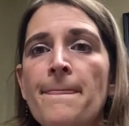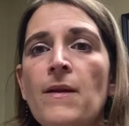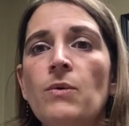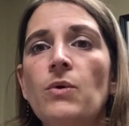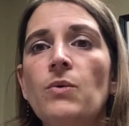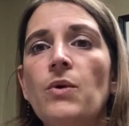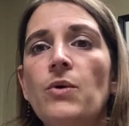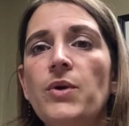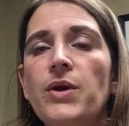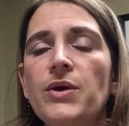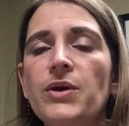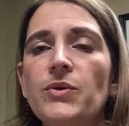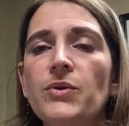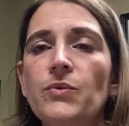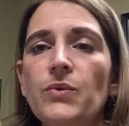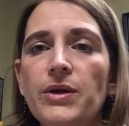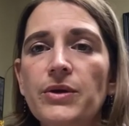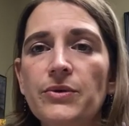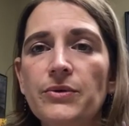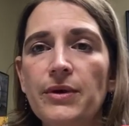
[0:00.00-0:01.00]
Well, what we can
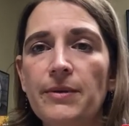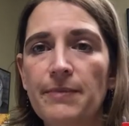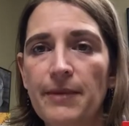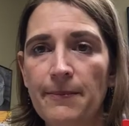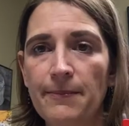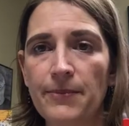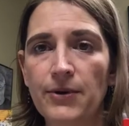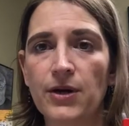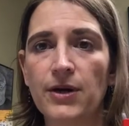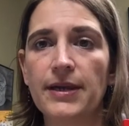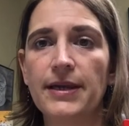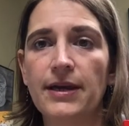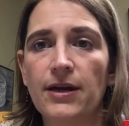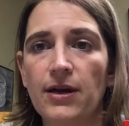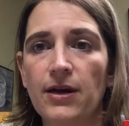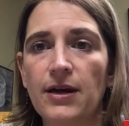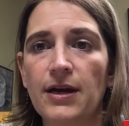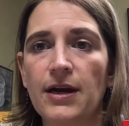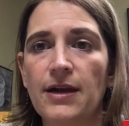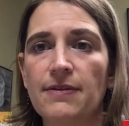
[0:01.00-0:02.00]
want to remember
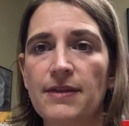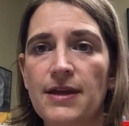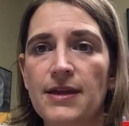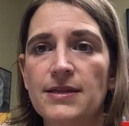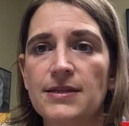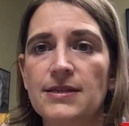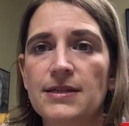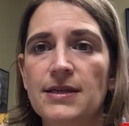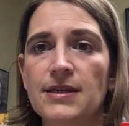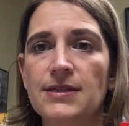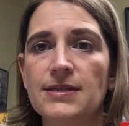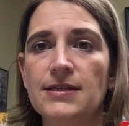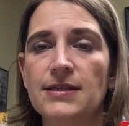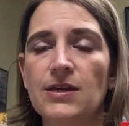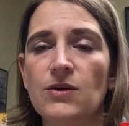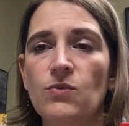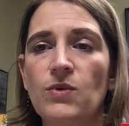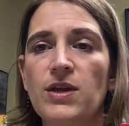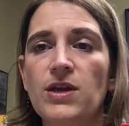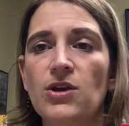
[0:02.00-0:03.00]
here in this is
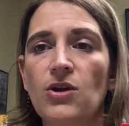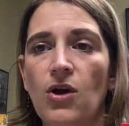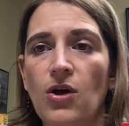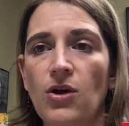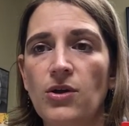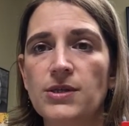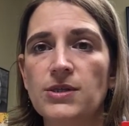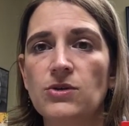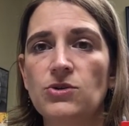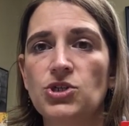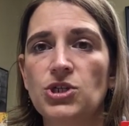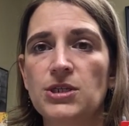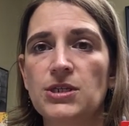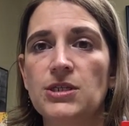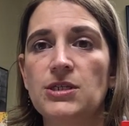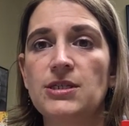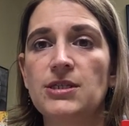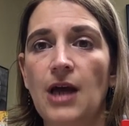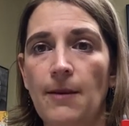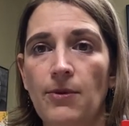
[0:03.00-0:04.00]
that we can also
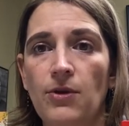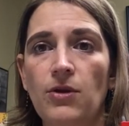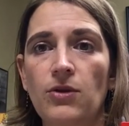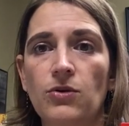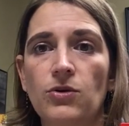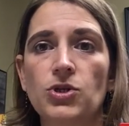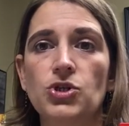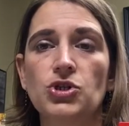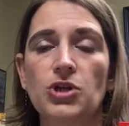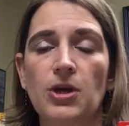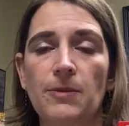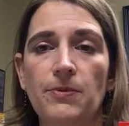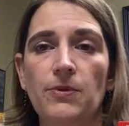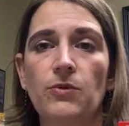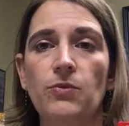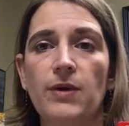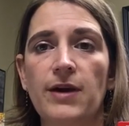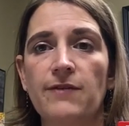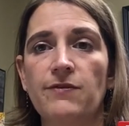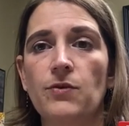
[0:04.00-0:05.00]
just double or
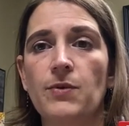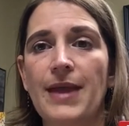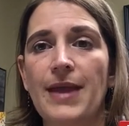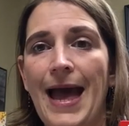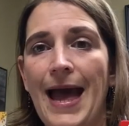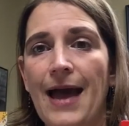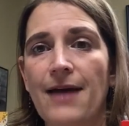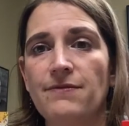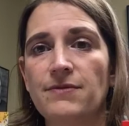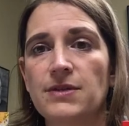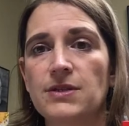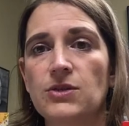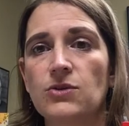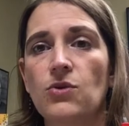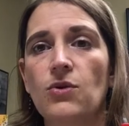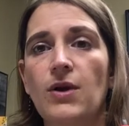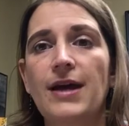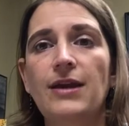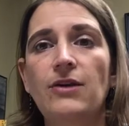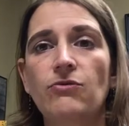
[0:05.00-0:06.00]
triple whatever we have. So
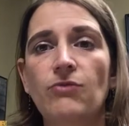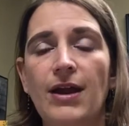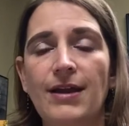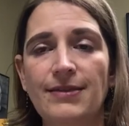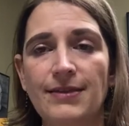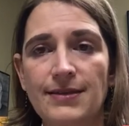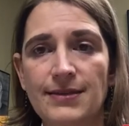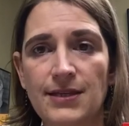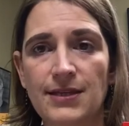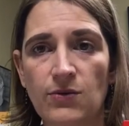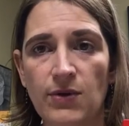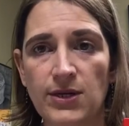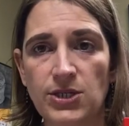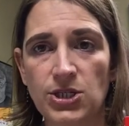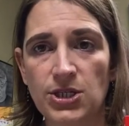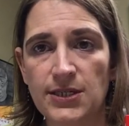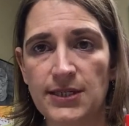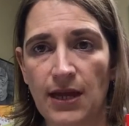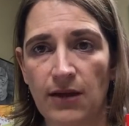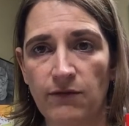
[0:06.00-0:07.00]
go ahead and write this
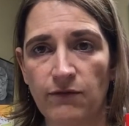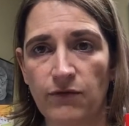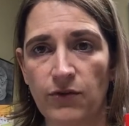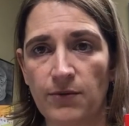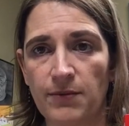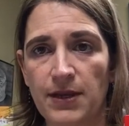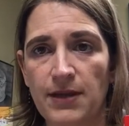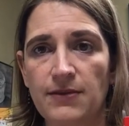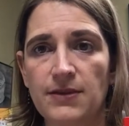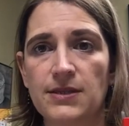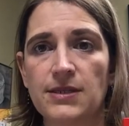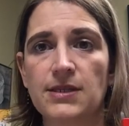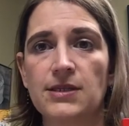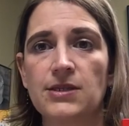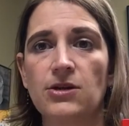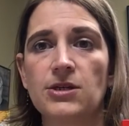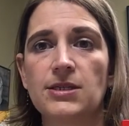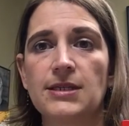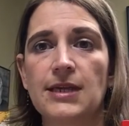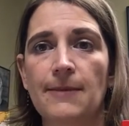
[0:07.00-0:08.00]
equation down for me. This is
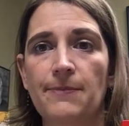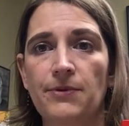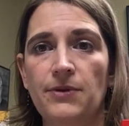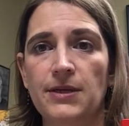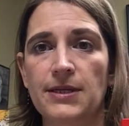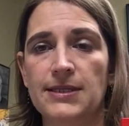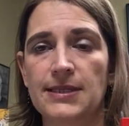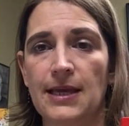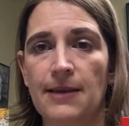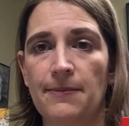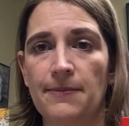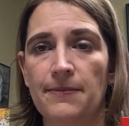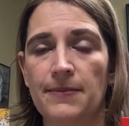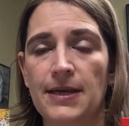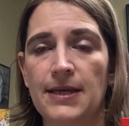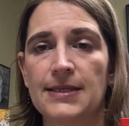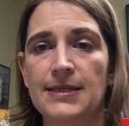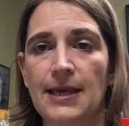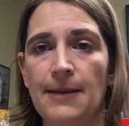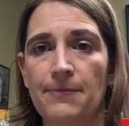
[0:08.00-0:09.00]
our sample
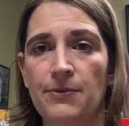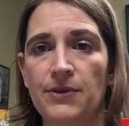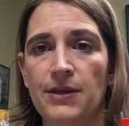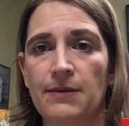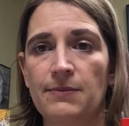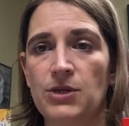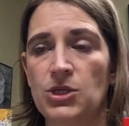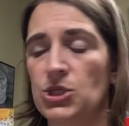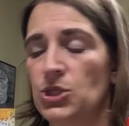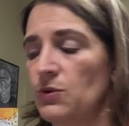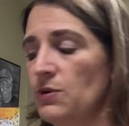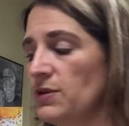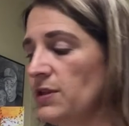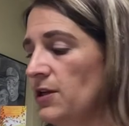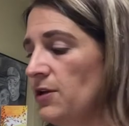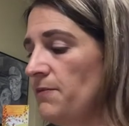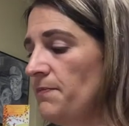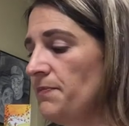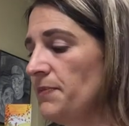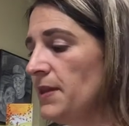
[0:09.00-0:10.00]
example that I'm going to do with
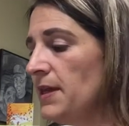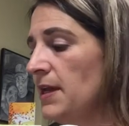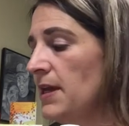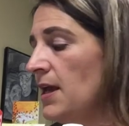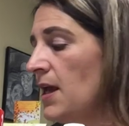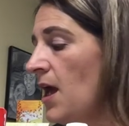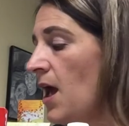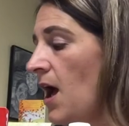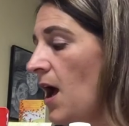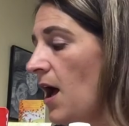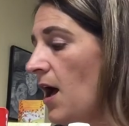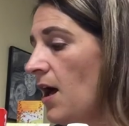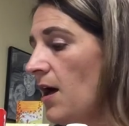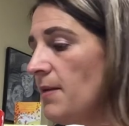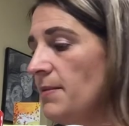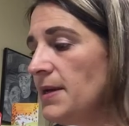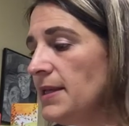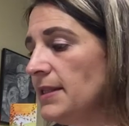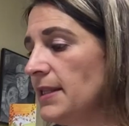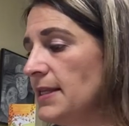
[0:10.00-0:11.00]
you.
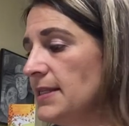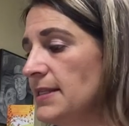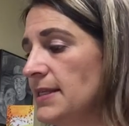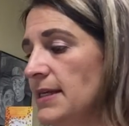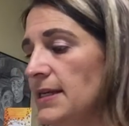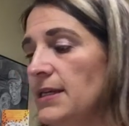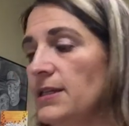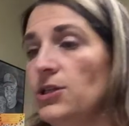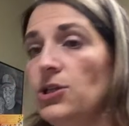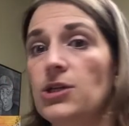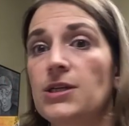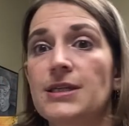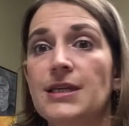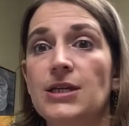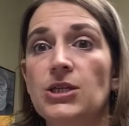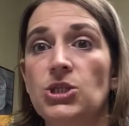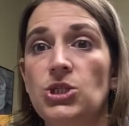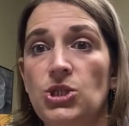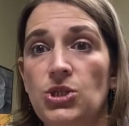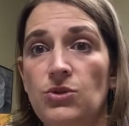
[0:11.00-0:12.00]
Let's see, it looks
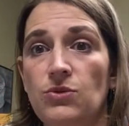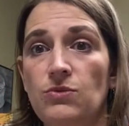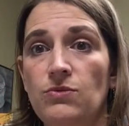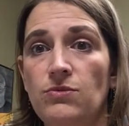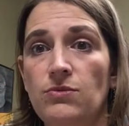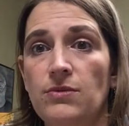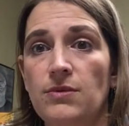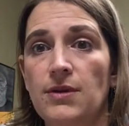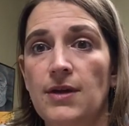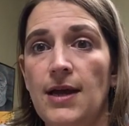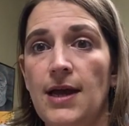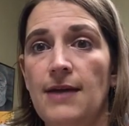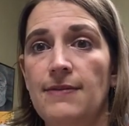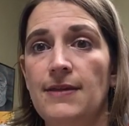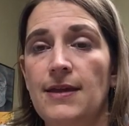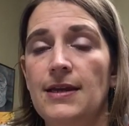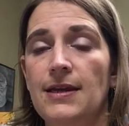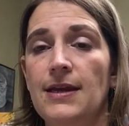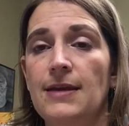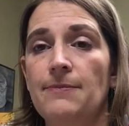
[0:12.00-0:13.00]
like 2, and
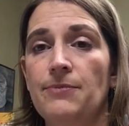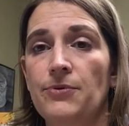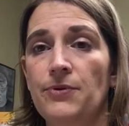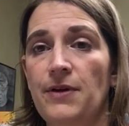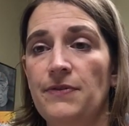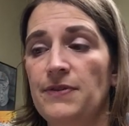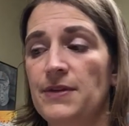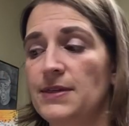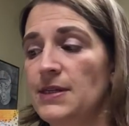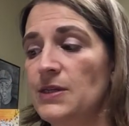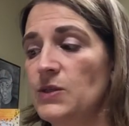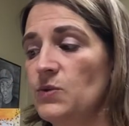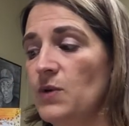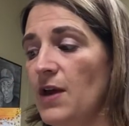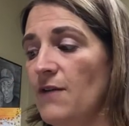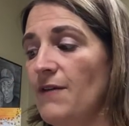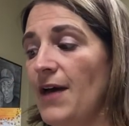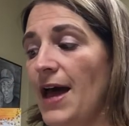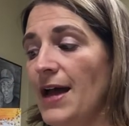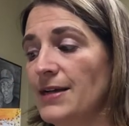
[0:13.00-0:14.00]
then in parentheses we
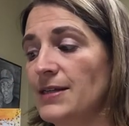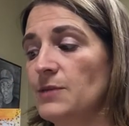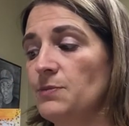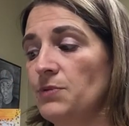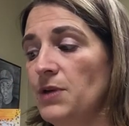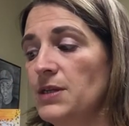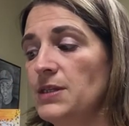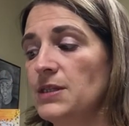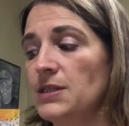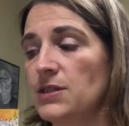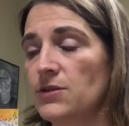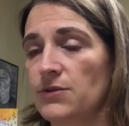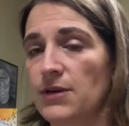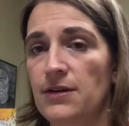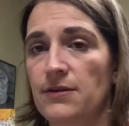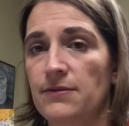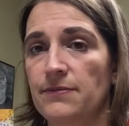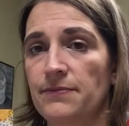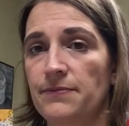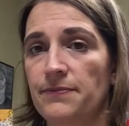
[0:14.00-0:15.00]
have x plus 3